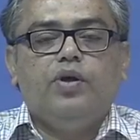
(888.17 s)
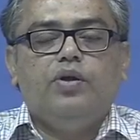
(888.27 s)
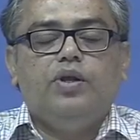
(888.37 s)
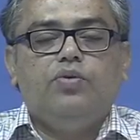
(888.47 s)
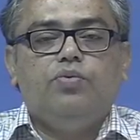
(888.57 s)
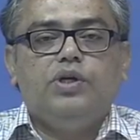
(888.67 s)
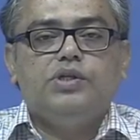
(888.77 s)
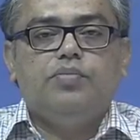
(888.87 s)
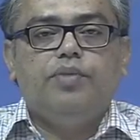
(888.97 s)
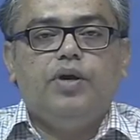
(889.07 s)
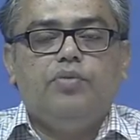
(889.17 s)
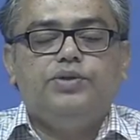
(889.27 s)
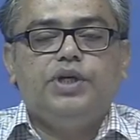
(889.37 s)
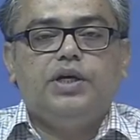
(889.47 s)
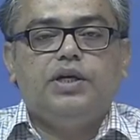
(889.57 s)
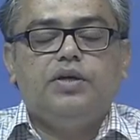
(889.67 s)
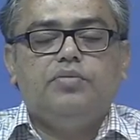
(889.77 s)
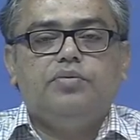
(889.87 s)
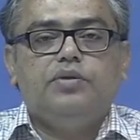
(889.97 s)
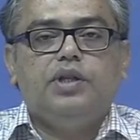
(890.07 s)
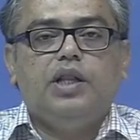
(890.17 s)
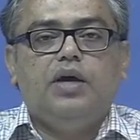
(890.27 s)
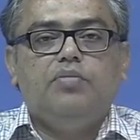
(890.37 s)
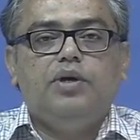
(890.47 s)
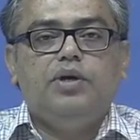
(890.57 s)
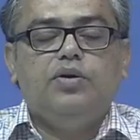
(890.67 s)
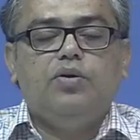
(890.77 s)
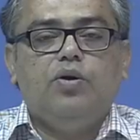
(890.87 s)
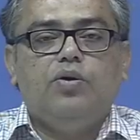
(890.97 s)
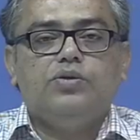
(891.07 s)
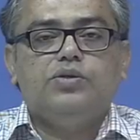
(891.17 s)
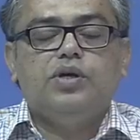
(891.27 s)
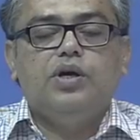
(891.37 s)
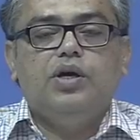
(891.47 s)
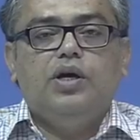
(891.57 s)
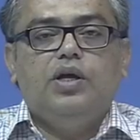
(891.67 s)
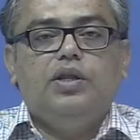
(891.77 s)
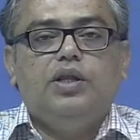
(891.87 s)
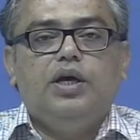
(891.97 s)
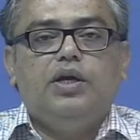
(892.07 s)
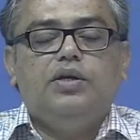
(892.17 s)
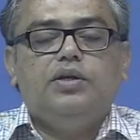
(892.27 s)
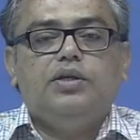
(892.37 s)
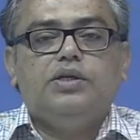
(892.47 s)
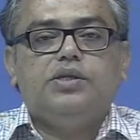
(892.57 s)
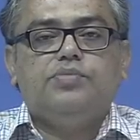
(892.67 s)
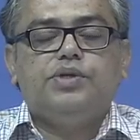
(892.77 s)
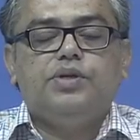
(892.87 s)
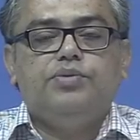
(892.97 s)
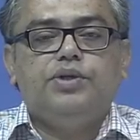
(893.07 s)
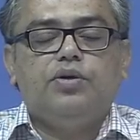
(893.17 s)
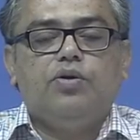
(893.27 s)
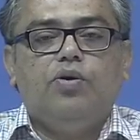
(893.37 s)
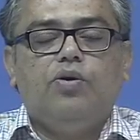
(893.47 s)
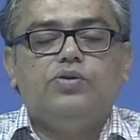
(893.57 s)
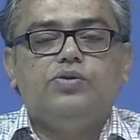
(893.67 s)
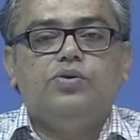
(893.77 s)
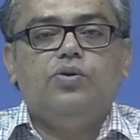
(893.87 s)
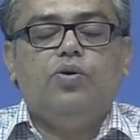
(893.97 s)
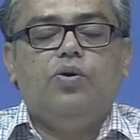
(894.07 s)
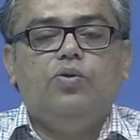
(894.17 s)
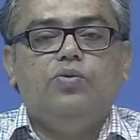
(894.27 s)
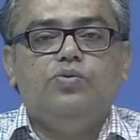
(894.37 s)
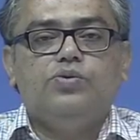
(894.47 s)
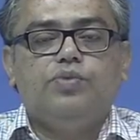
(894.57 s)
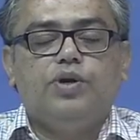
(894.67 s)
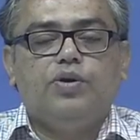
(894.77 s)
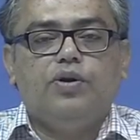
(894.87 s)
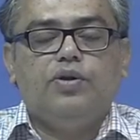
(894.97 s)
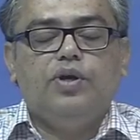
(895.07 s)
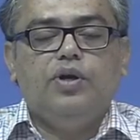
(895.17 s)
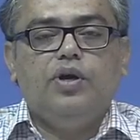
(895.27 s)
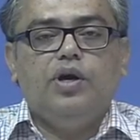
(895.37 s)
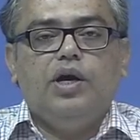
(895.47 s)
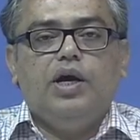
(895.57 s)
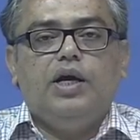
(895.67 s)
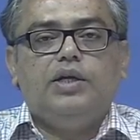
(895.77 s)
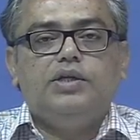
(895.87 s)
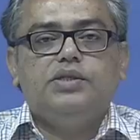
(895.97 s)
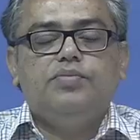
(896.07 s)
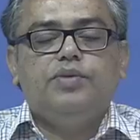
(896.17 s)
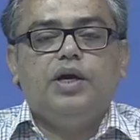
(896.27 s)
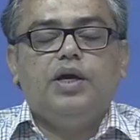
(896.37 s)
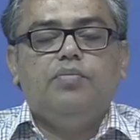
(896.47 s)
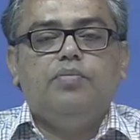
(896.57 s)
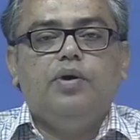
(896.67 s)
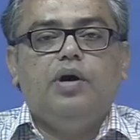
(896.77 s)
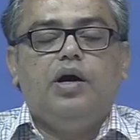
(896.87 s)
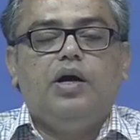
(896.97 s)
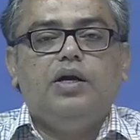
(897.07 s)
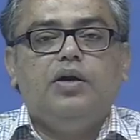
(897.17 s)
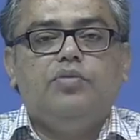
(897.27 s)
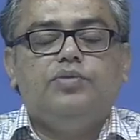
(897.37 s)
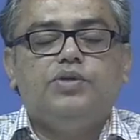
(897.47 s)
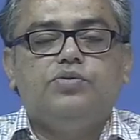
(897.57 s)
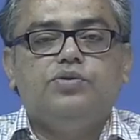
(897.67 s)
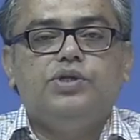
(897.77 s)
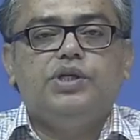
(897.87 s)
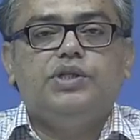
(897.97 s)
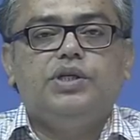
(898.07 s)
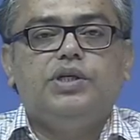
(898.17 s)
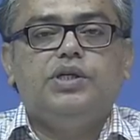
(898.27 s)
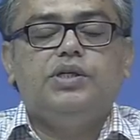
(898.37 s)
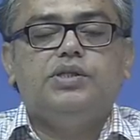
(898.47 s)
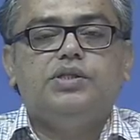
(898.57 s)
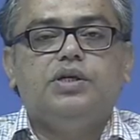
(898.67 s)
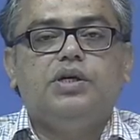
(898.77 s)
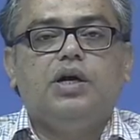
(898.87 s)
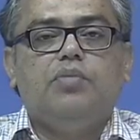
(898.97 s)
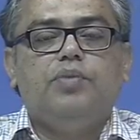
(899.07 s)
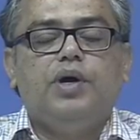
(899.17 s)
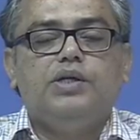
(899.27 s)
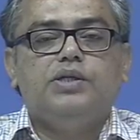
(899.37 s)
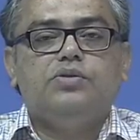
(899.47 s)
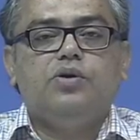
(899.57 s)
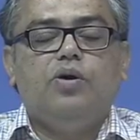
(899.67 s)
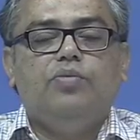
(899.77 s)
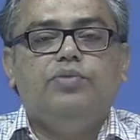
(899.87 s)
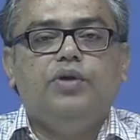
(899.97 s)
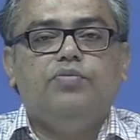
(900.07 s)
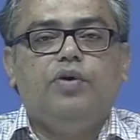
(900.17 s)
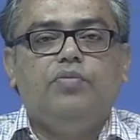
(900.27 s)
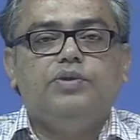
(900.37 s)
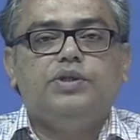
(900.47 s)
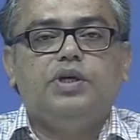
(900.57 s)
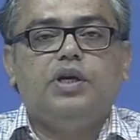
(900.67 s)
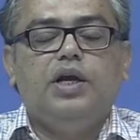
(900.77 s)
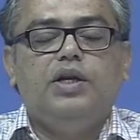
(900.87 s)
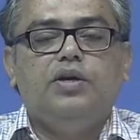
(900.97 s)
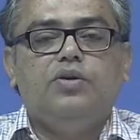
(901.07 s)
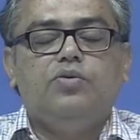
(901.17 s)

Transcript: then what is the main objective, liability clause, then the subscription clause, all those particular thing. At the same time, article of the association is uh, comprises of the information relating